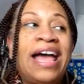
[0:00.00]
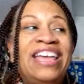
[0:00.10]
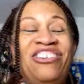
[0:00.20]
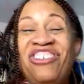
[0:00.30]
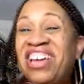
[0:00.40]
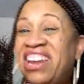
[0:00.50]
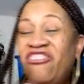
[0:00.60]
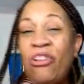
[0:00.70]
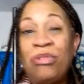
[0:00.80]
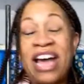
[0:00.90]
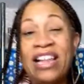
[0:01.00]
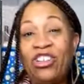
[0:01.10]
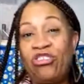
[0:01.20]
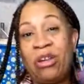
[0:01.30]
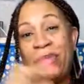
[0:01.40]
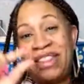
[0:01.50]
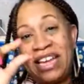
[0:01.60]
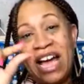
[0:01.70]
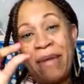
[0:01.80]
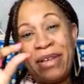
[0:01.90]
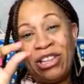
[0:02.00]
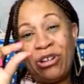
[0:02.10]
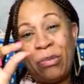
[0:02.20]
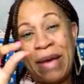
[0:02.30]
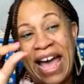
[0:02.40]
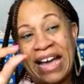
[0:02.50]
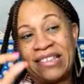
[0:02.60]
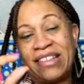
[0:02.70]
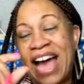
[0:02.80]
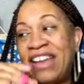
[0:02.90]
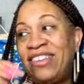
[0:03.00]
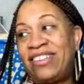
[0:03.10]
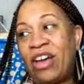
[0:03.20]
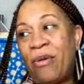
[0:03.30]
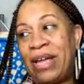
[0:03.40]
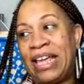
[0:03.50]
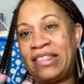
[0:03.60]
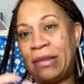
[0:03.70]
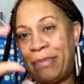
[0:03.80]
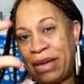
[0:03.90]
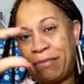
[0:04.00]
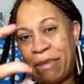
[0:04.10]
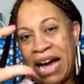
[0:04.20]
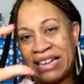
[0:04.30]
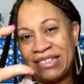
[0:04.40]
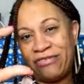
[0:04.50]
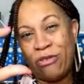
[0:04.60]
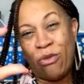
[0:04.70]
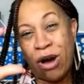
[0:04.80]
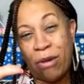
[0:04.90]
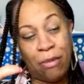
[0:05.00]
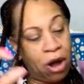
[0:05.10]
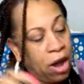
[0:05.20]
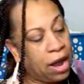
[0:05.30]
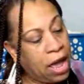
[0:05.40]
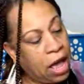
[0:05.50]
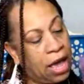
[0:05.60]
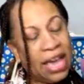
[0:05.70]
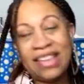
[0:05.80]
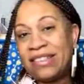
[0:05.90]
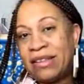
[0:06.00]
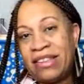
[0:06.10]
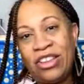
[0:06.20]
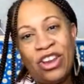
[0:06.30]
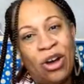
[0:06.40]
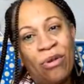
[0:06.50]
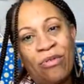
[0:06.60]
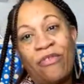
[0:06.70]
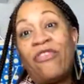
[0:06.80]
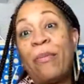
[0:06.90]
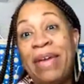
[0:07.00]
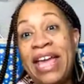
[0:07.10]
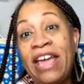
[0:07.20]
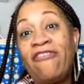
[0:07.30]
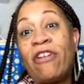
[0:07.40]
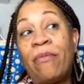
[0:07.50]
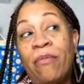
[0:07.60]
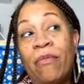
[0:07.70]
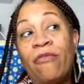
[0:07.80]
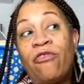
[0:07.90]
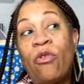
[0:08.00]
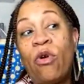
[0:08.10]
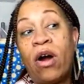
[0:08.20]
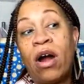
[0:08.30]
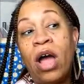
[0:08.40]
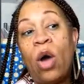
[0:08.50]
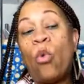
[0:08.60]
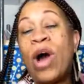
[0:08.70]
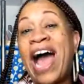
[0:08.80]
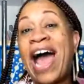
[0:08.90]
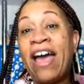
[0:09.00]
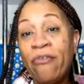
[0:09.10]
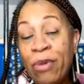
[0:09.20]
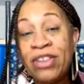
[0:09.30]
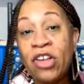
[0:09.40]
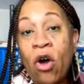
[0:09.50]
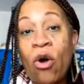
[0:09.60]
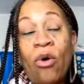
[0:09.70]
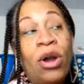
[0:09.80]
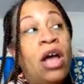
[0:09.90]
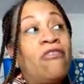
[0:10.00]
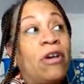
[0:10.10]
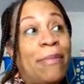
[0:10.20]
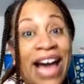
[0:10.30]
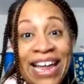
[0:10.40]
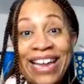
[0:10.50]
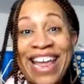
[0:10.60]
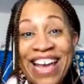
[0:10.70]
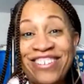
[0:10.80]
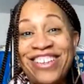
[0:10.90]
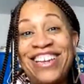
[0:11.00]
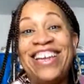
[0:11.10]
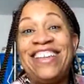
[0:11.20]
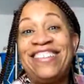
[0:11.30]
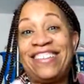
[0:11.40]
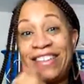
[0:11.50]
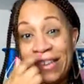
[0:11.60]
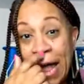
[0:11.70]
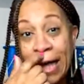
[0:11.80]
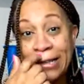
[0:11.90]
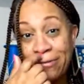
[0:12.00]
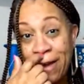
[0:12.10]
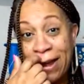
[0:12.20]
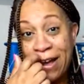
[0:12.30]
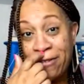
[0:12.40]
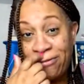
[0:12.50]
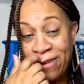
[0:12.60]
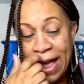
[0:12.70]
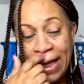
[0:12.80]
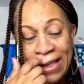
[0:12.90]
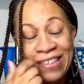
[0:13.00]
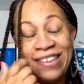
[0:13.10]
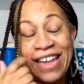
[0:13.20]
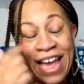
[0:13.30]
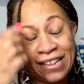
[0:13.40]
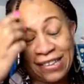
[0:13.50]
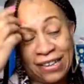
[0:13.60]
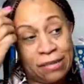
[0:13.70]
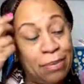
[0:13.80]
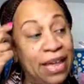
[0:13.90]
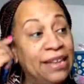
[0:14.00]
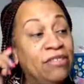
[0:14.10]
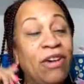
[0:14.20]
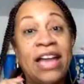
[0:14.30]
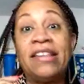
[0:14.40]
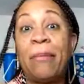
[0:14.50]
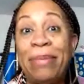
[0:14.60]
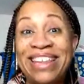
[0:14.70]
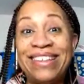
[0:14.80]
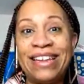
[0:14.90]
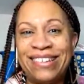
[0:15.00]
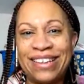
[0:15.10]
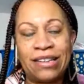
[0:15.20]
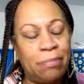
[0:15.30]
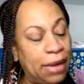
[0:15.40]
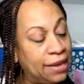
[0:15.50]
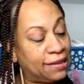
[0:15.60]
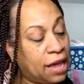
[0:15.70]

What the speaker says: You can get them from Dollar Tree, but they come in little packs. So I just go and get the big box from Walmart. It's a, for me, for what I have been told from my accountant it's a tax write-off, right? It's a tax expense, right? It's a business expense.